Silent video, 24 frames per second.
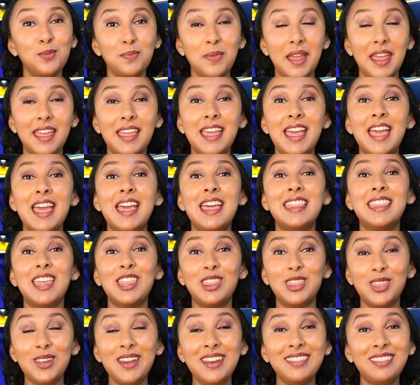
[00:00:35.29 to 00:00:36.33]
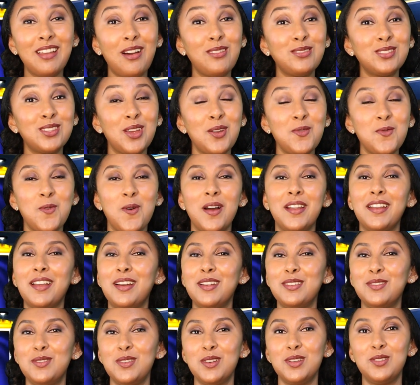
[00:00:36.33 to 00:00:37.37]
to pay the
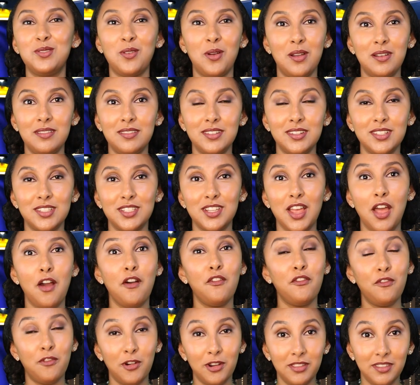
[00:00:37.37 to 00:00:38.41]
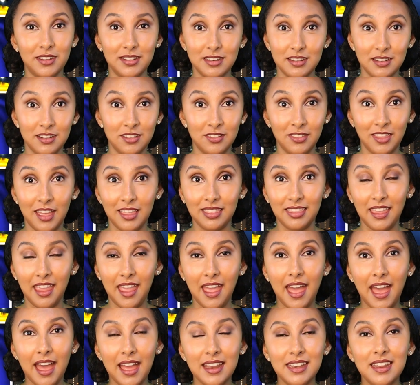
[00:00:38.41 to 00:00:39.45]
$3,100 for the dinner that they
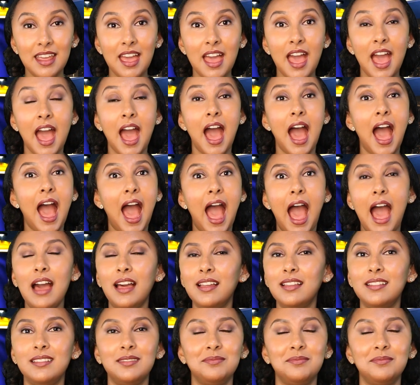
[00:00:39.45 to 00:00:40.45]
had. I,